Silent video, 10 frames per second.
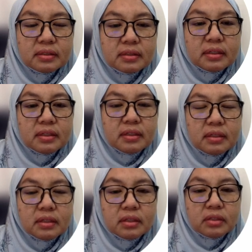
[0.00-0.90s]
yeah,
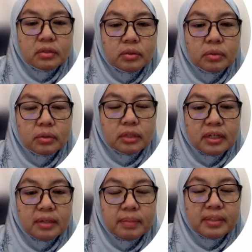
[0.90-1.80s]
so
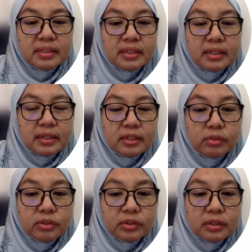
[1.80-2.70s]
they basically
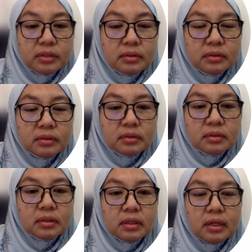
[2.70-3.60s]
neutral.
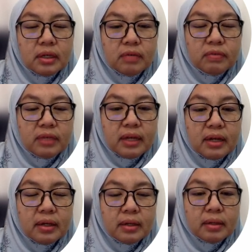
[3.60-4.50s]
If they
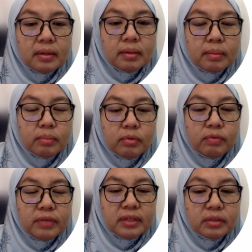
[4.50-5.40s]
are
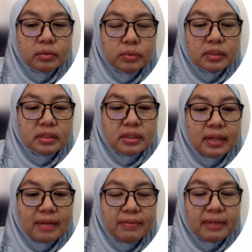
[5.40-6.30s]
moving towards the
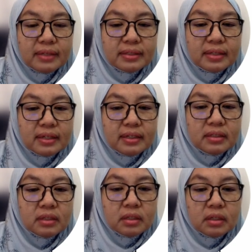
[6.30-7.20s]
left hand side,
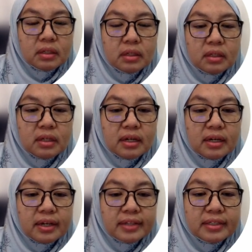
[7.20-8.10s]
they are
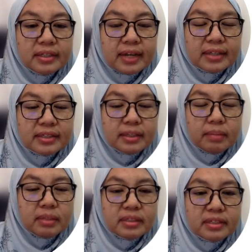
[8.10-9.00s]
actually
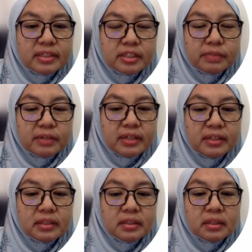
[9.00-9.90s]
extremely satisfied.
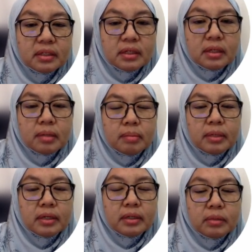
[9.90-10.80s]

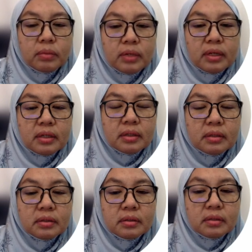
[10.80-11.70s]
But
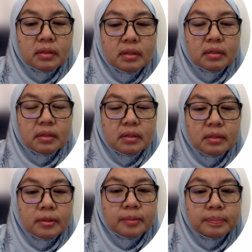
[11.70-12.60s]
when
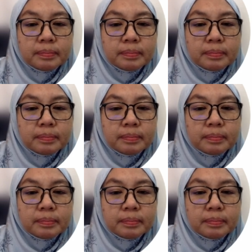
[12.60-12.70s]
the